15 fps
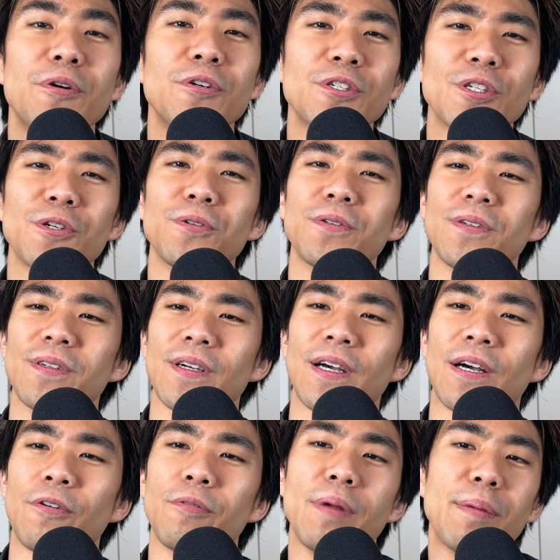or so,
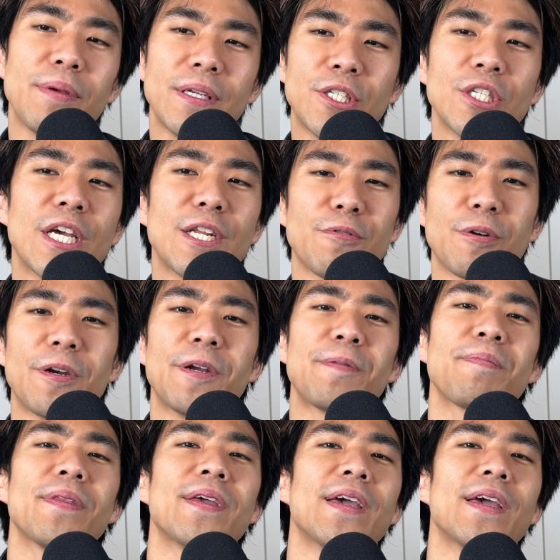or maybe January.